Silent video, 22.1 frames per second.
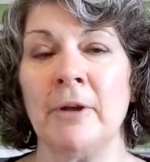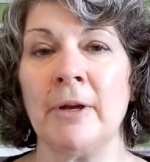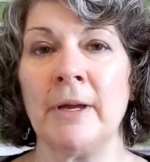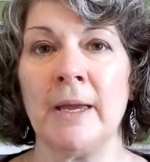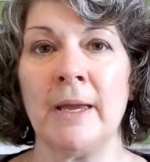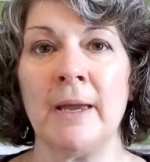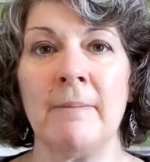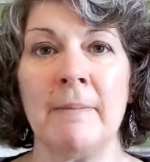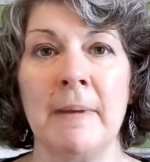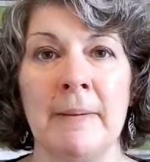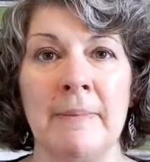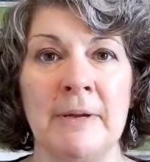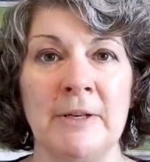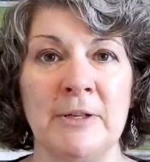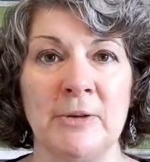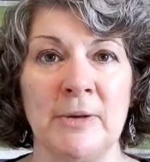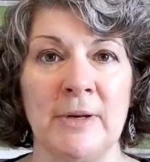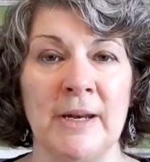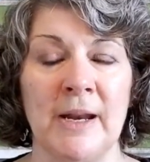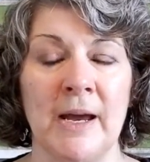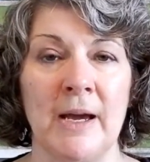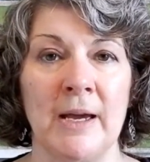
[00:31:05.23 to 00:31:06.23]
looking at maybe
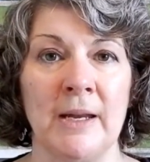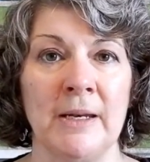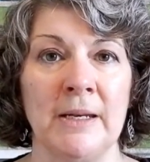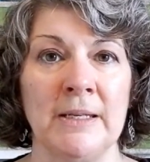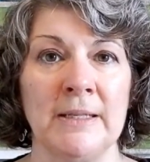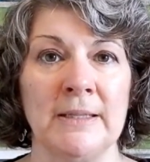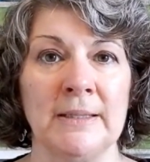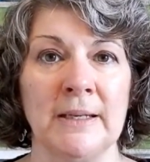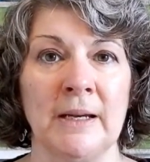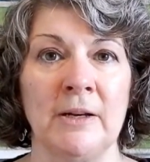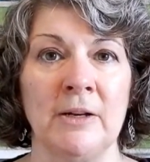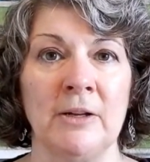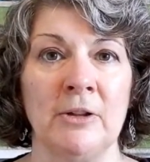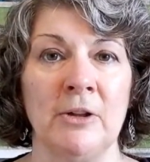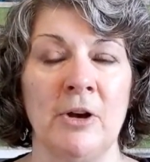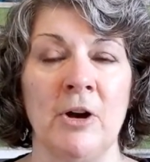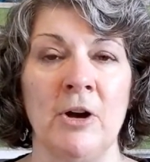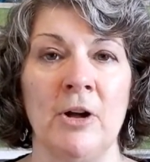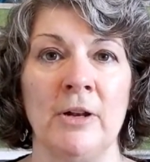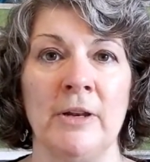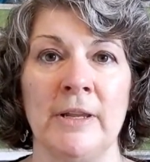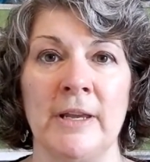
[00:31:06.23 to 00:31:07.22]
doing honeysuckle
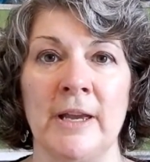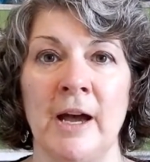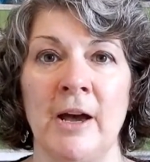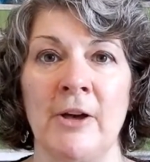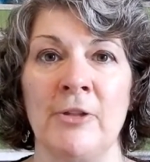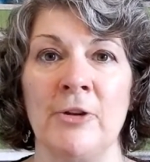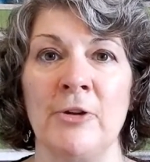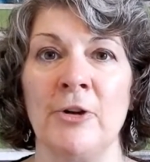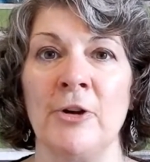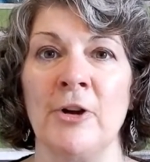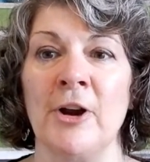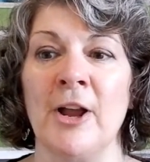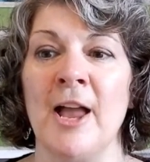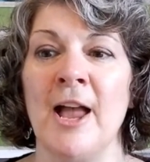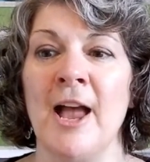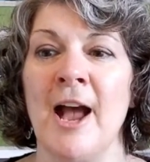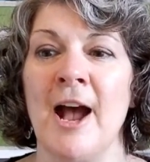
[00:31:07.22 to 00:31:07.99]
on the other.